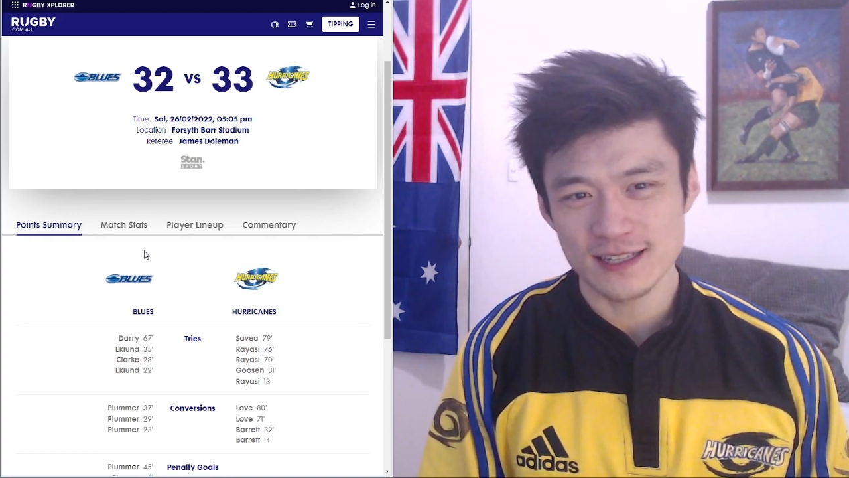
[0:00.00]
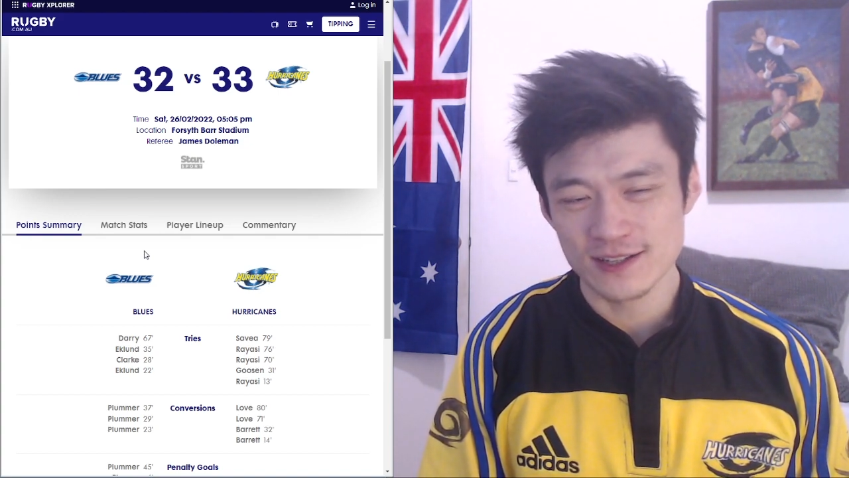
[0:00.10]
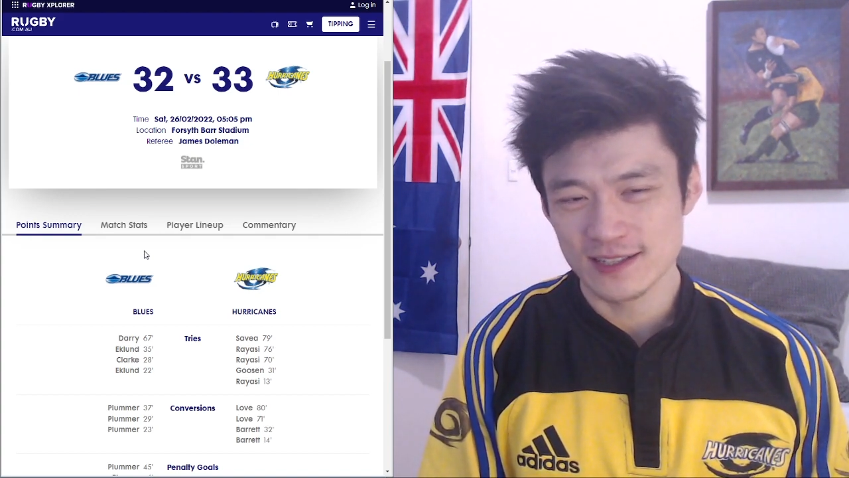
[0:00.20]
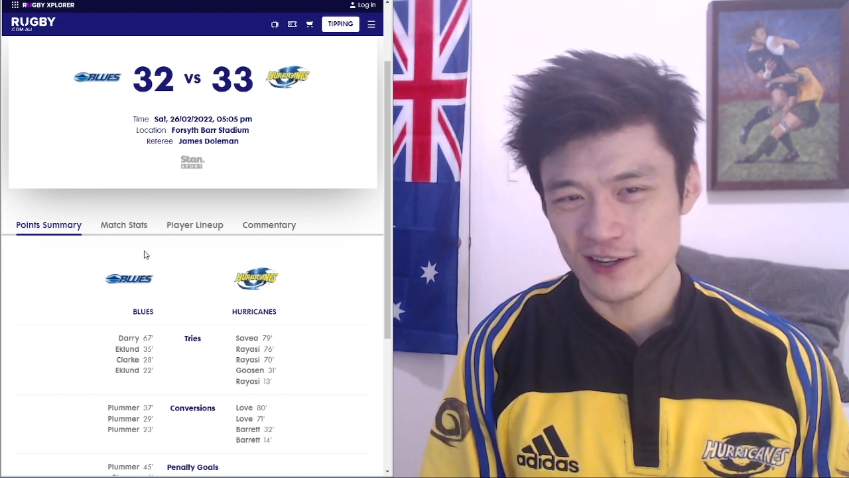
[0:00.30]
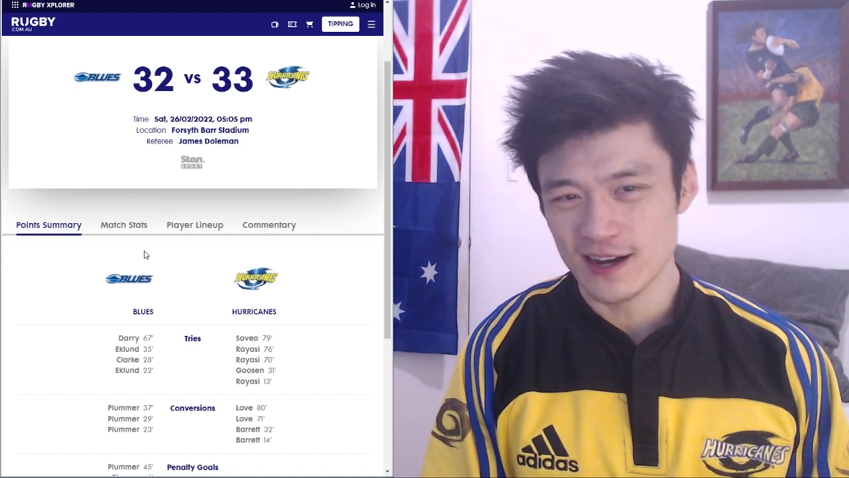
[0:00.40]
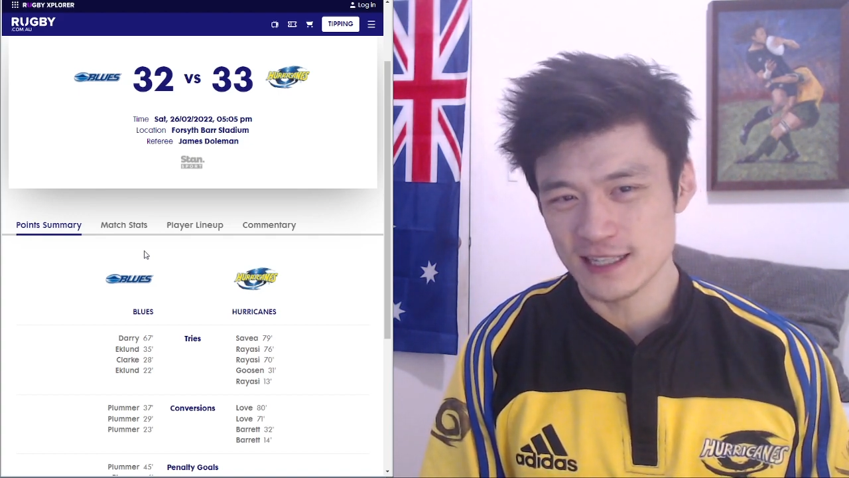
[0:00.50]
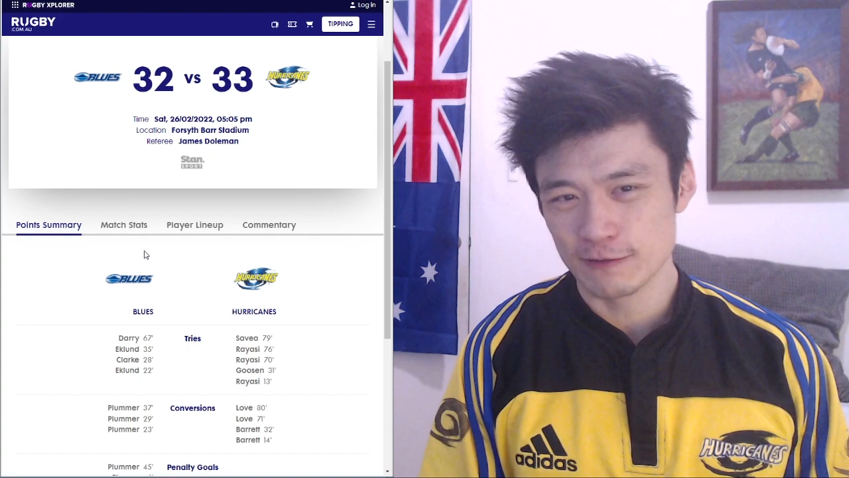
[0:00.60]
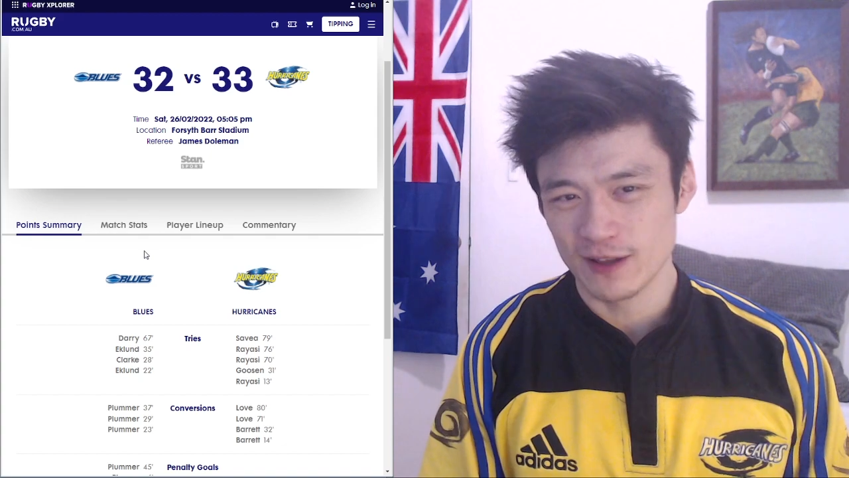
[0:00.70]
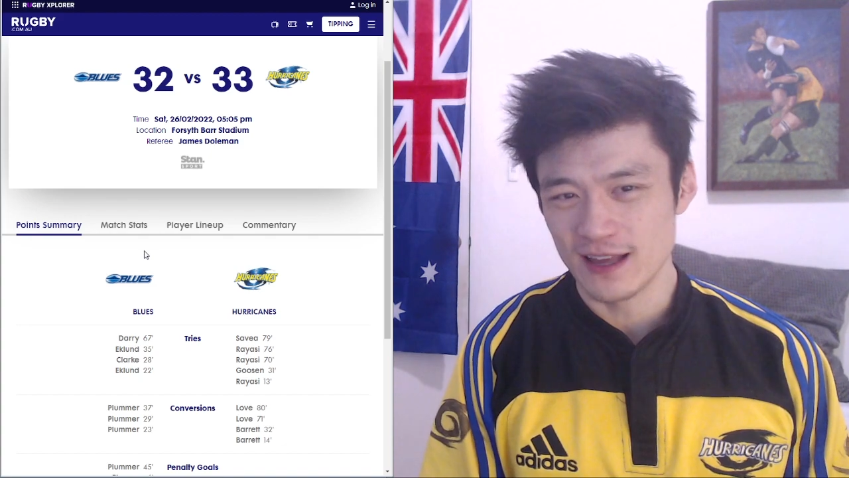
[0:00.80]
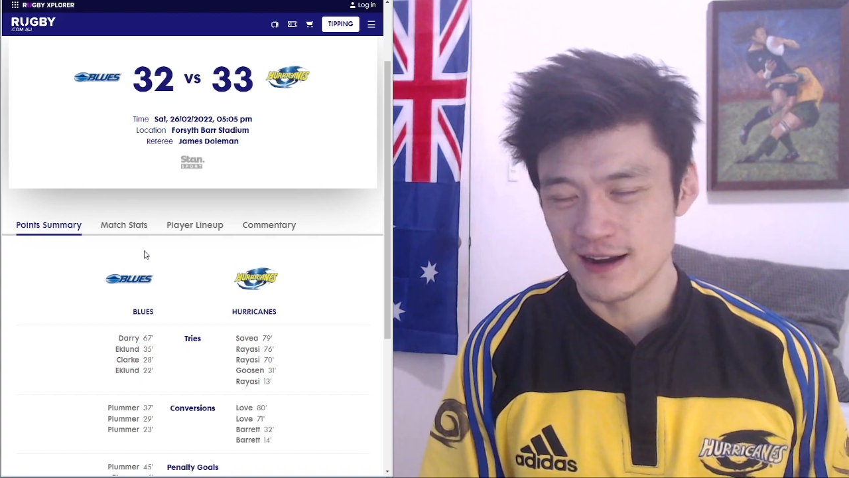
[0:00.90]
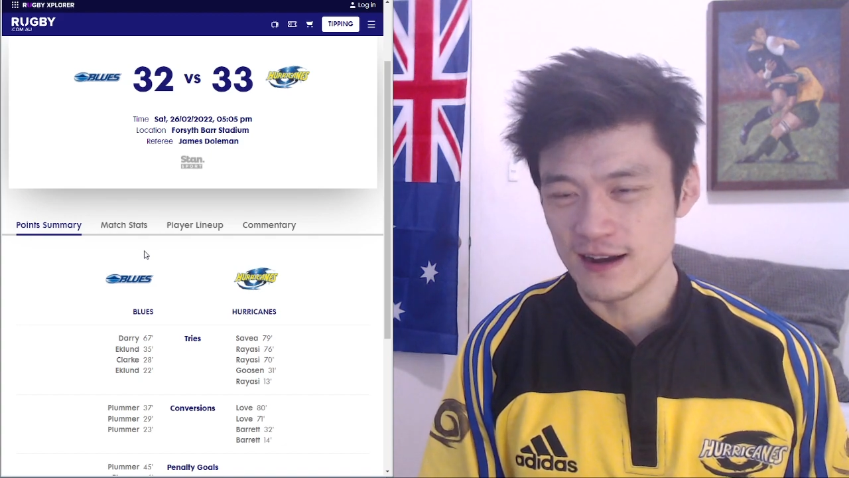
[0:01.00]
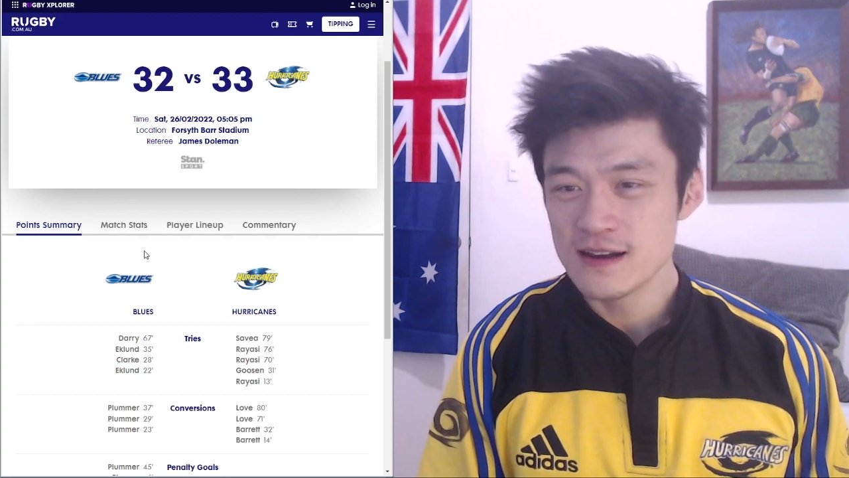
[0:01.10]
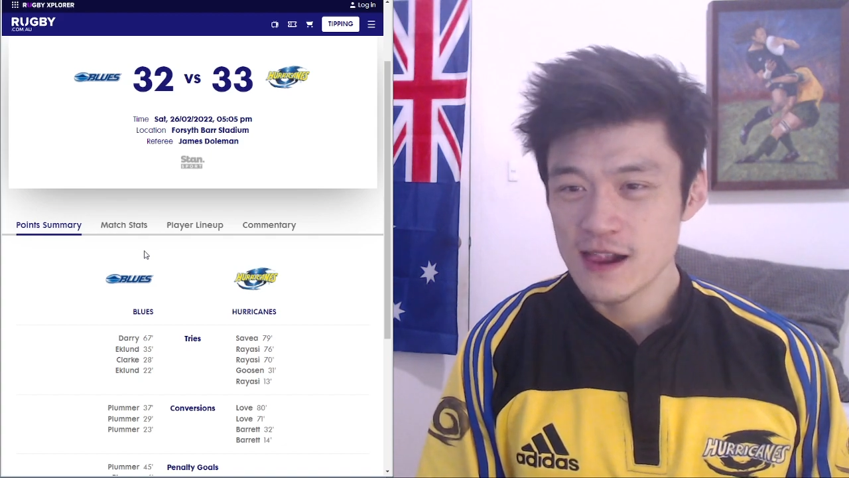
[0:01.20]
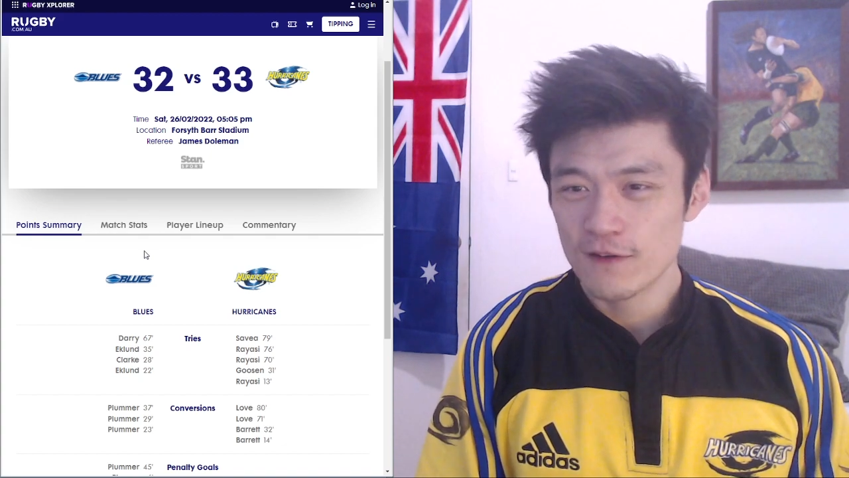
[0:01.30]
I'll see you guys a bit later